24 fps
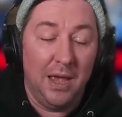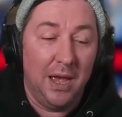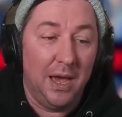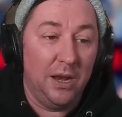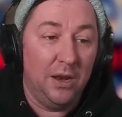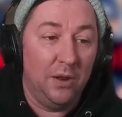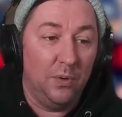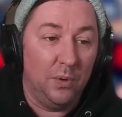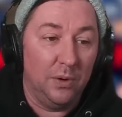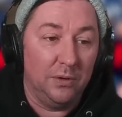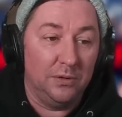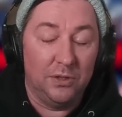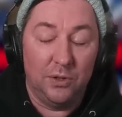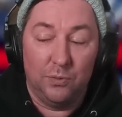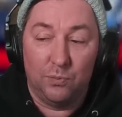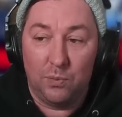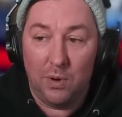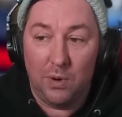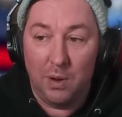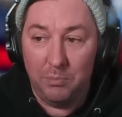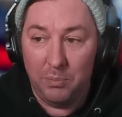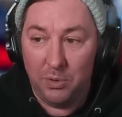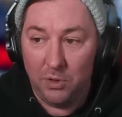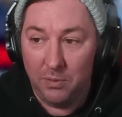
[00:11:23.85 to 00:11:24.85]
I don't know what it is. The
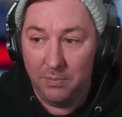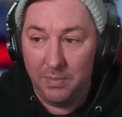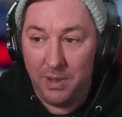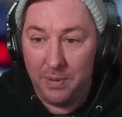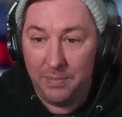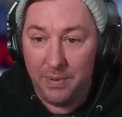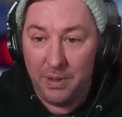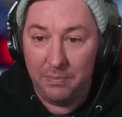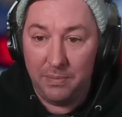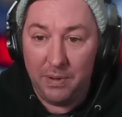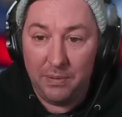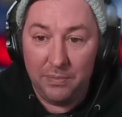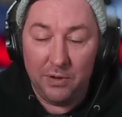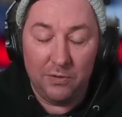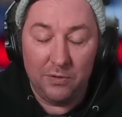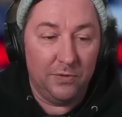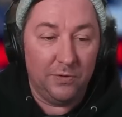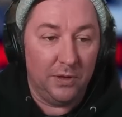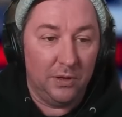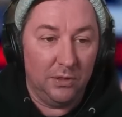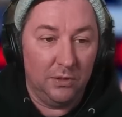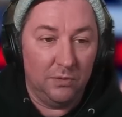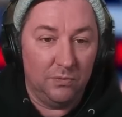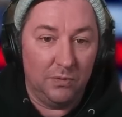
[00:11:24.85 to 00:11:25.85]
rumble, maybe. Maybe they're
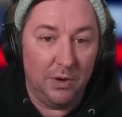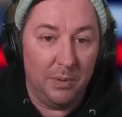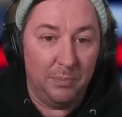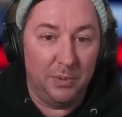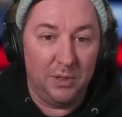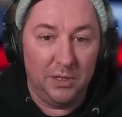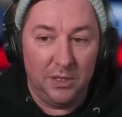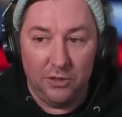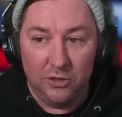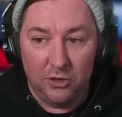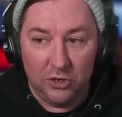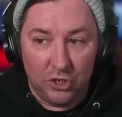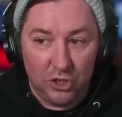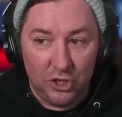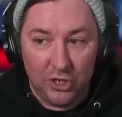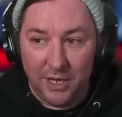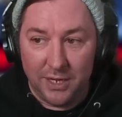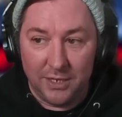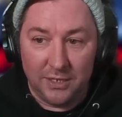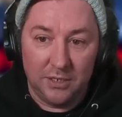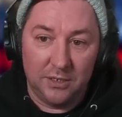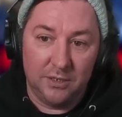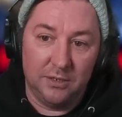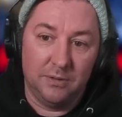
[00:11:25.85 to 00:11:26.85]
feeling the rumble in their
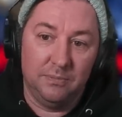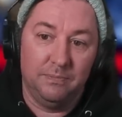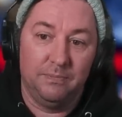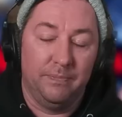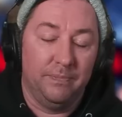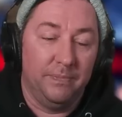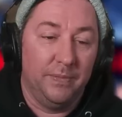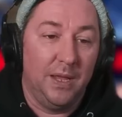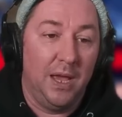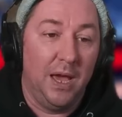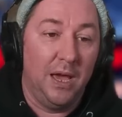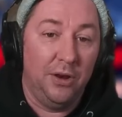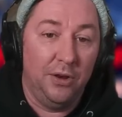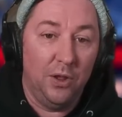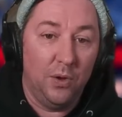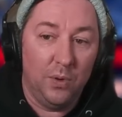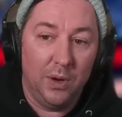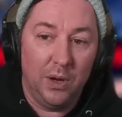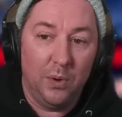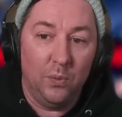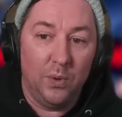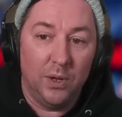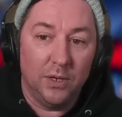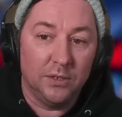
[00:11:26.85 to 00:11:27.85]
chest. I don't know
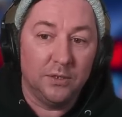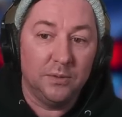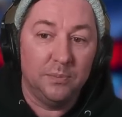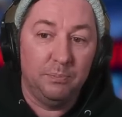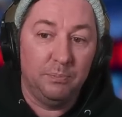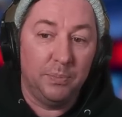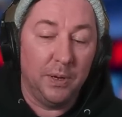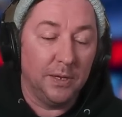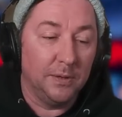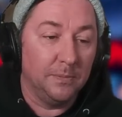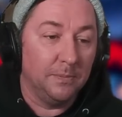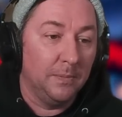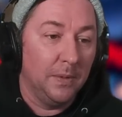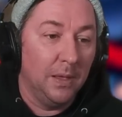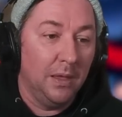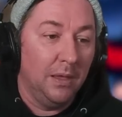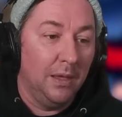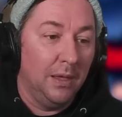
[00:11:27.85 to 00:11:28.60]
what it was, but